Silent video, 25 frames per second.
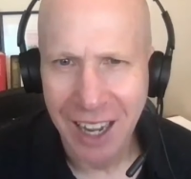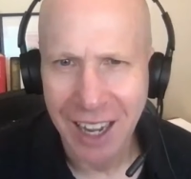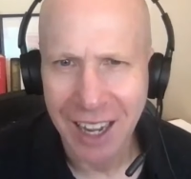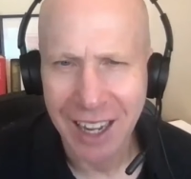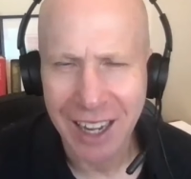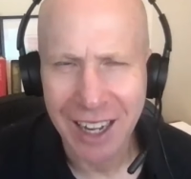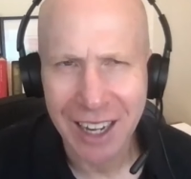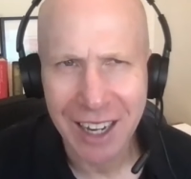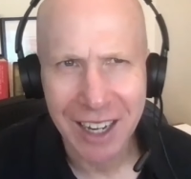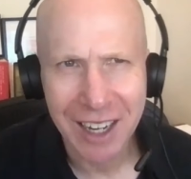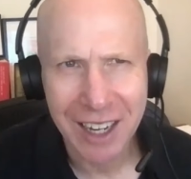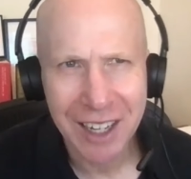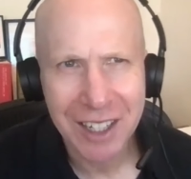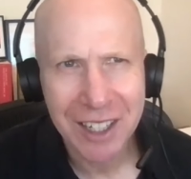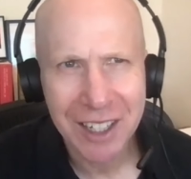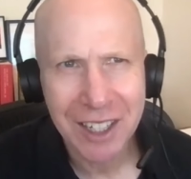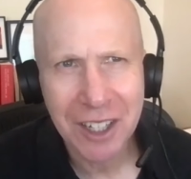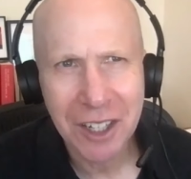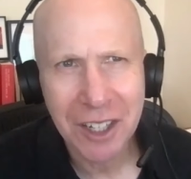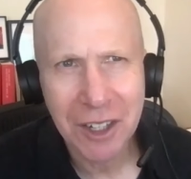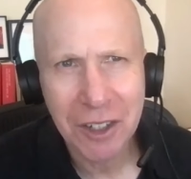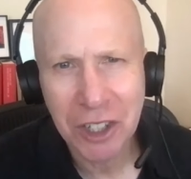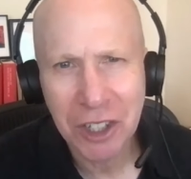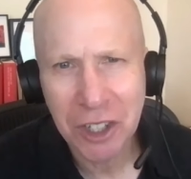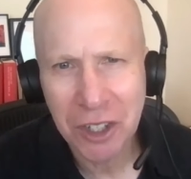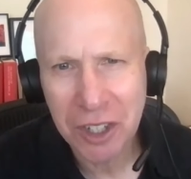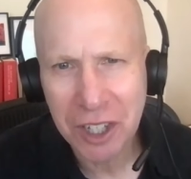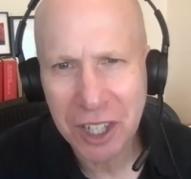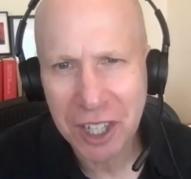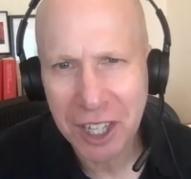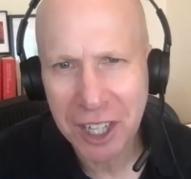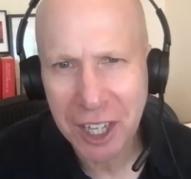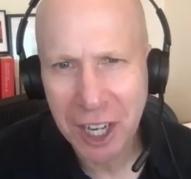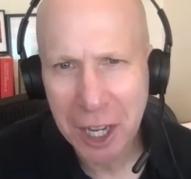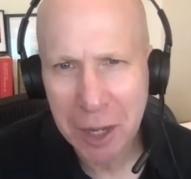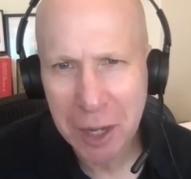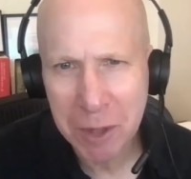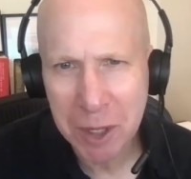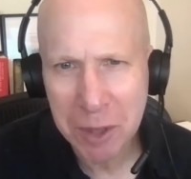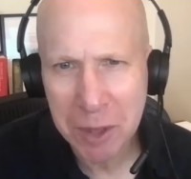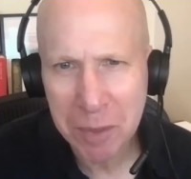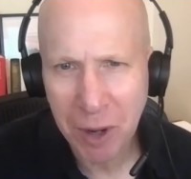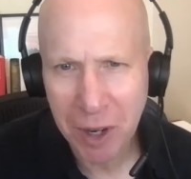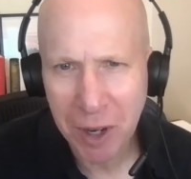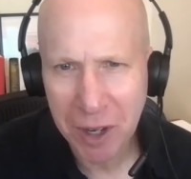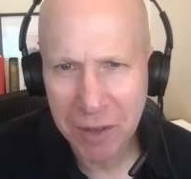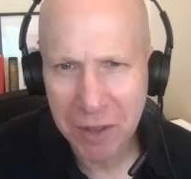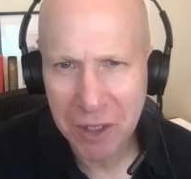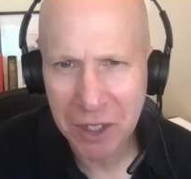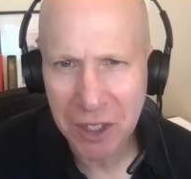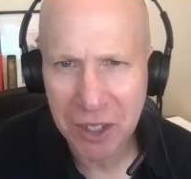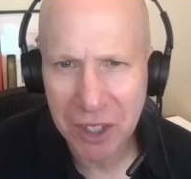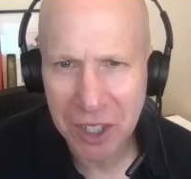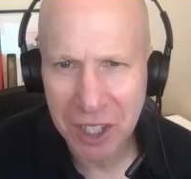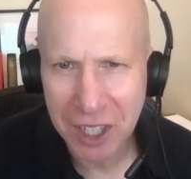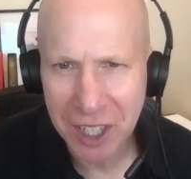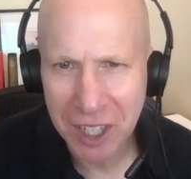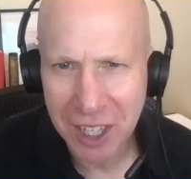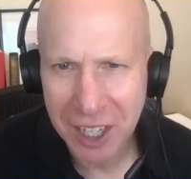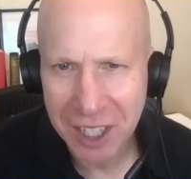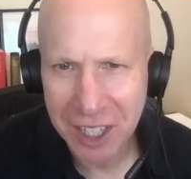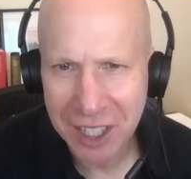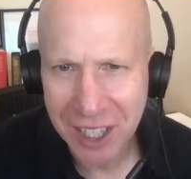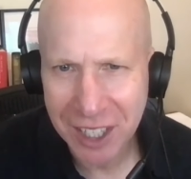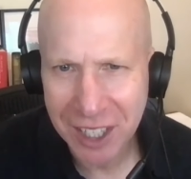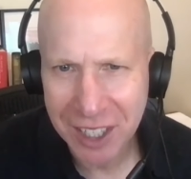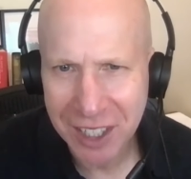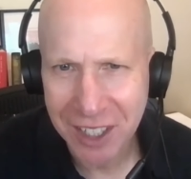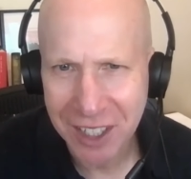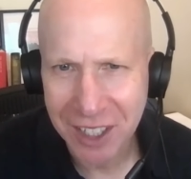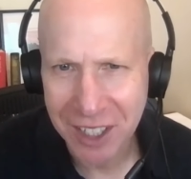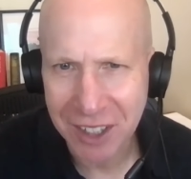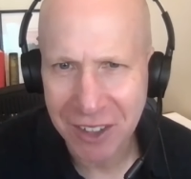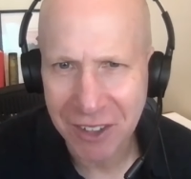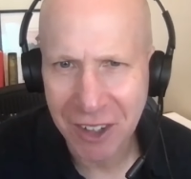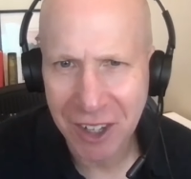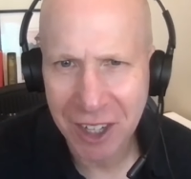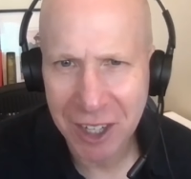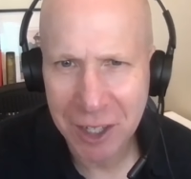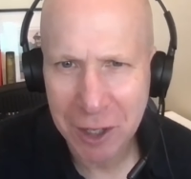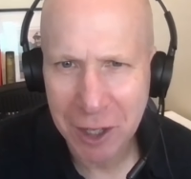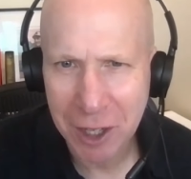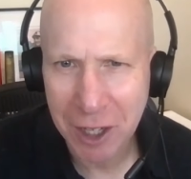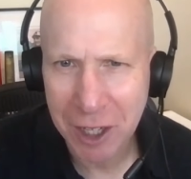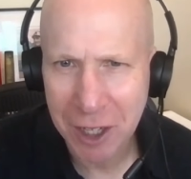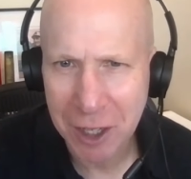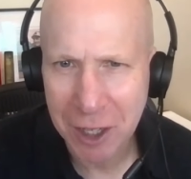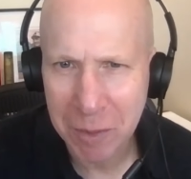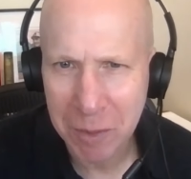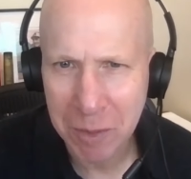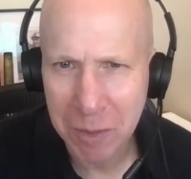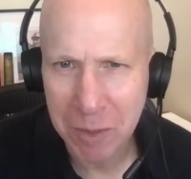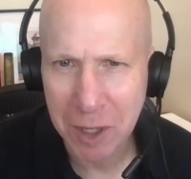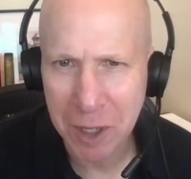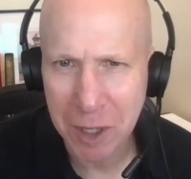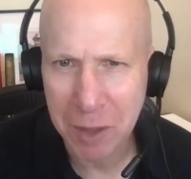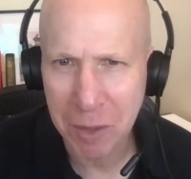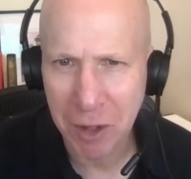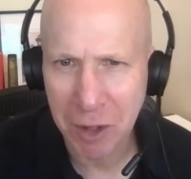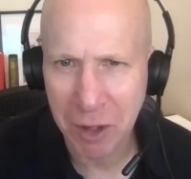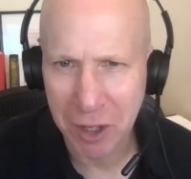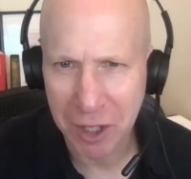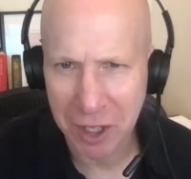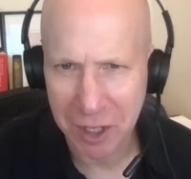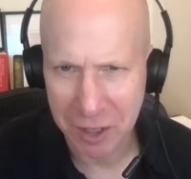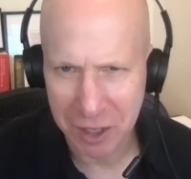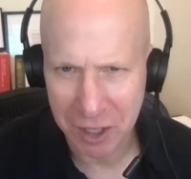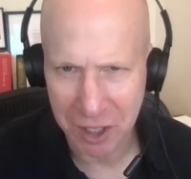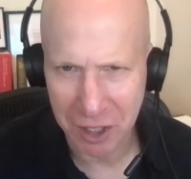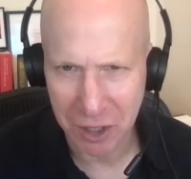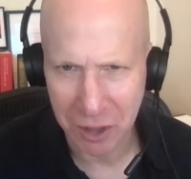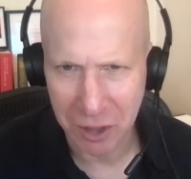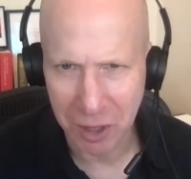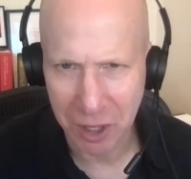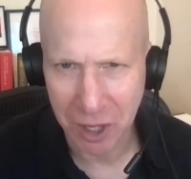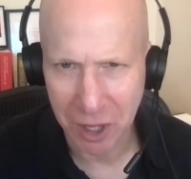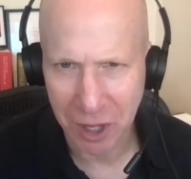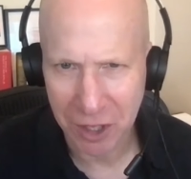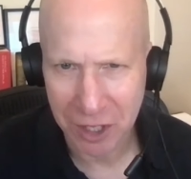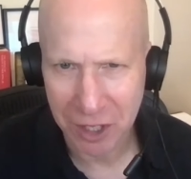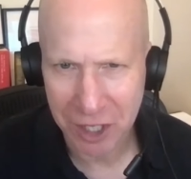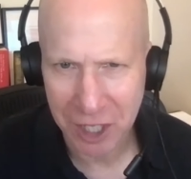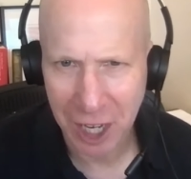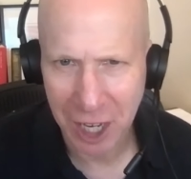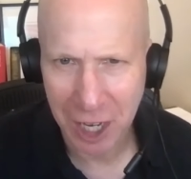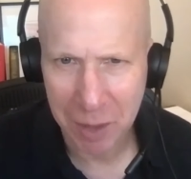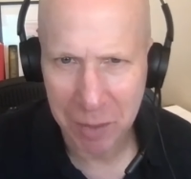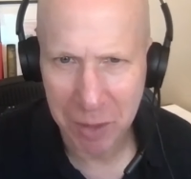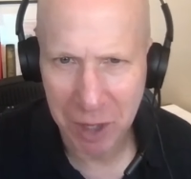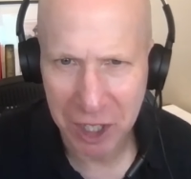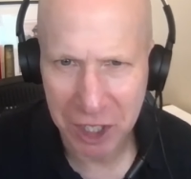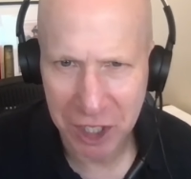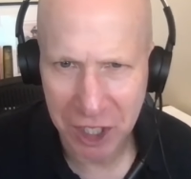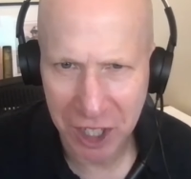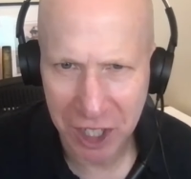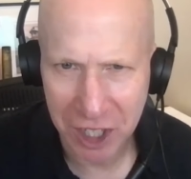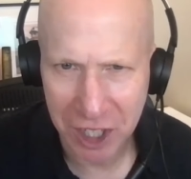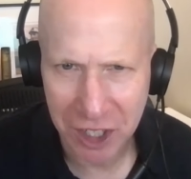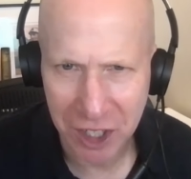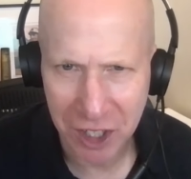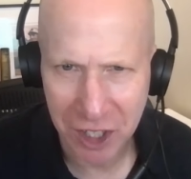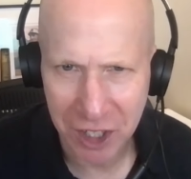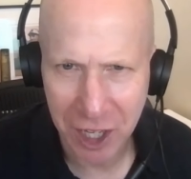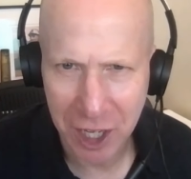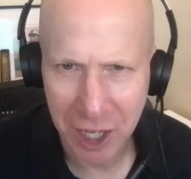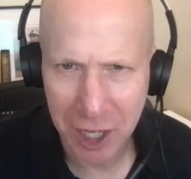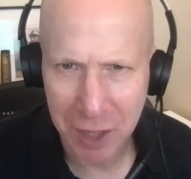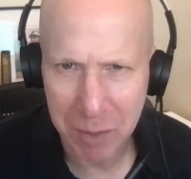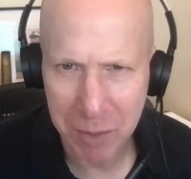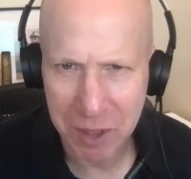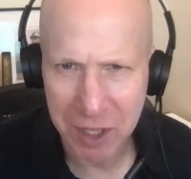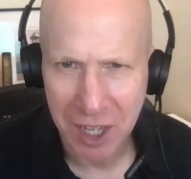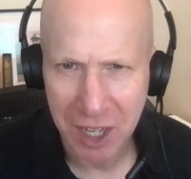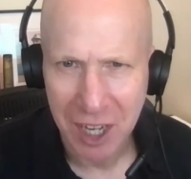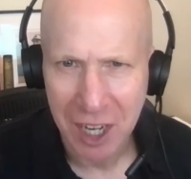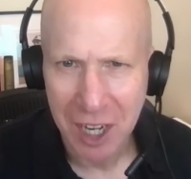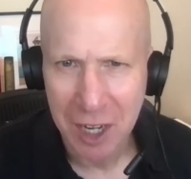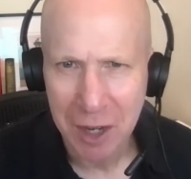And you know, choosing a name is part of choosing an identity, right? Um, immigrants do it all the time; they change their names.